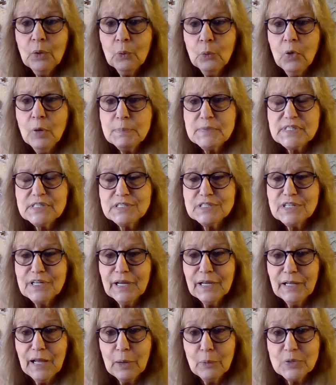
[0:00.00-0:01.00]
Whoops,
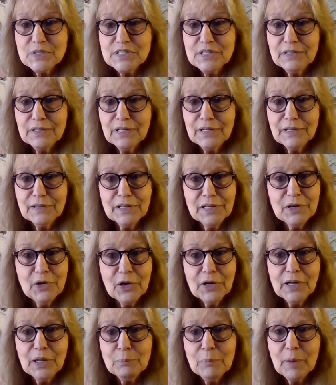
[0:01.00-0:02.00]
that was and it did
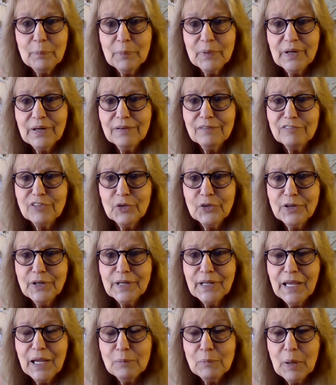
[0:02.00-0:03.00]
not come up inverted.
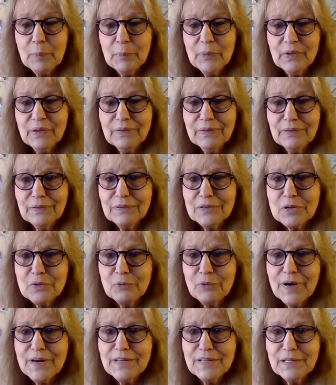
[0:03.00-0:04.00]
It came up and
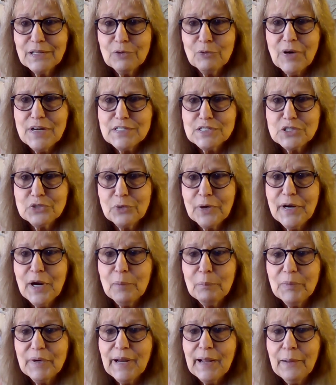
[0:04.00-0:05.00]
right, right straight
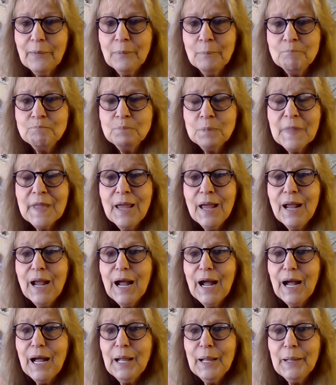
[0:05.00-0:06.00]
up and down.
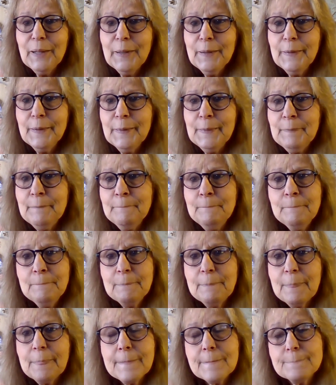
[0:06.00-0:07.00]
Um,
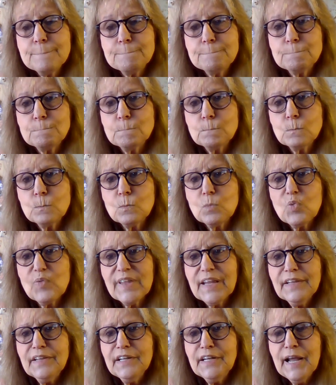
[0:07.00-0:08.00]

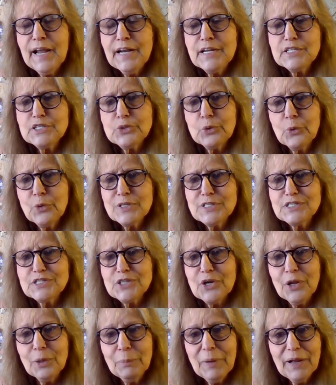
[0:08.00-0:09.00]
the Nine of Swords is
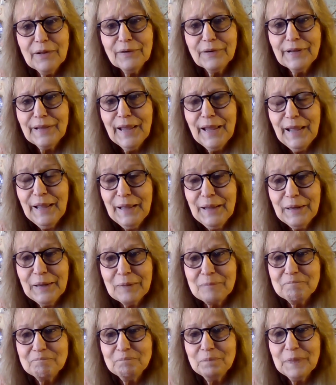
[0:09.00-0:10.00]
all about
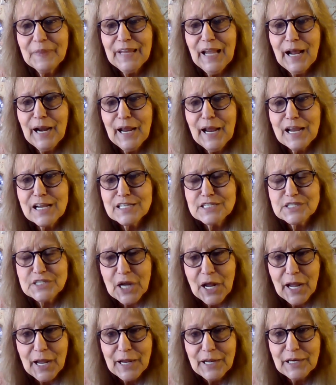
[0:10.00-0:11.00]
again that
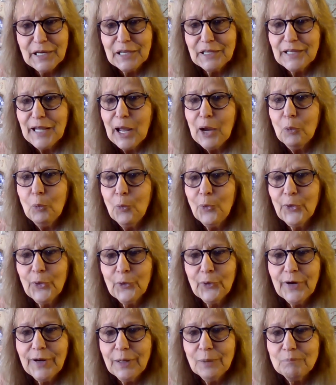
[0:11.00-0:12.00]
anxiety, that
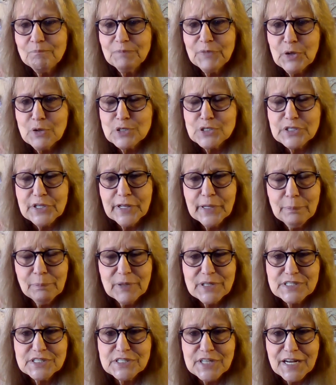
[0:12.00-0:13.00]
worry, those
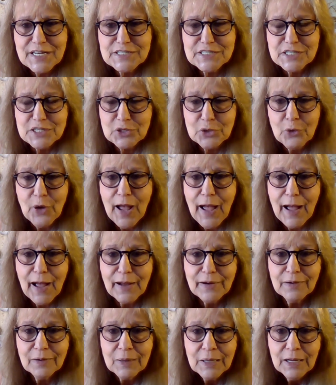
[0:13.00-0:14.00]
sleepless nights that you
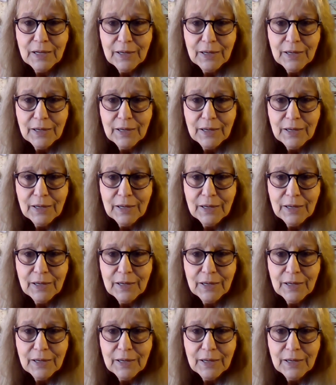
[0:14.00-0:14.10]
had,